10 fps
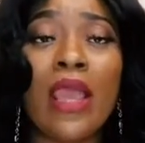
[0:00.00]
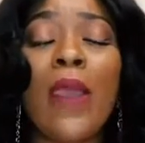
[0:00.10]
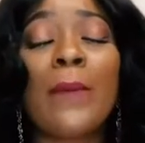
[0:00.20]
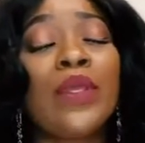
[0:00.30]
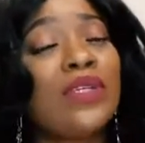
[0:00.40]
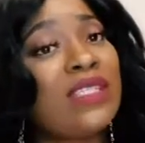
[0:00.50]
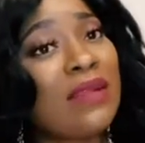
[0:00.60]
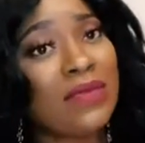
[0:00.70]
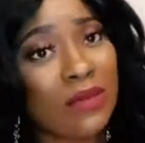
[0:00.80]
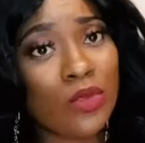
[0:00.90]
because
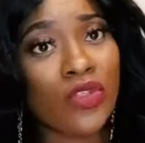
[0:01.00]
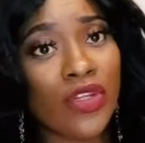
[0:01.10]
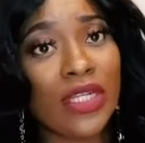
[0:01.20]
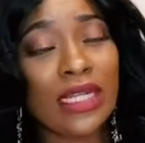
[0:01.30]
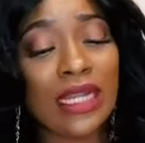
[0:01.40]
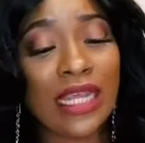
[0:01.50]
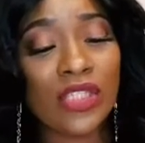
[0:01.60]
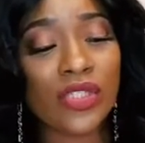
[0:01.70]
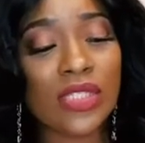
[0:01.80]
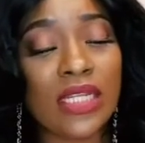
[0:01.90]
sometimes when you're in
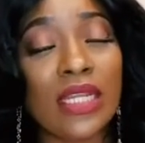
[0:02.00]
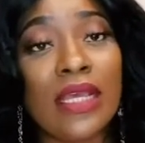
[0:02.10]
lectures and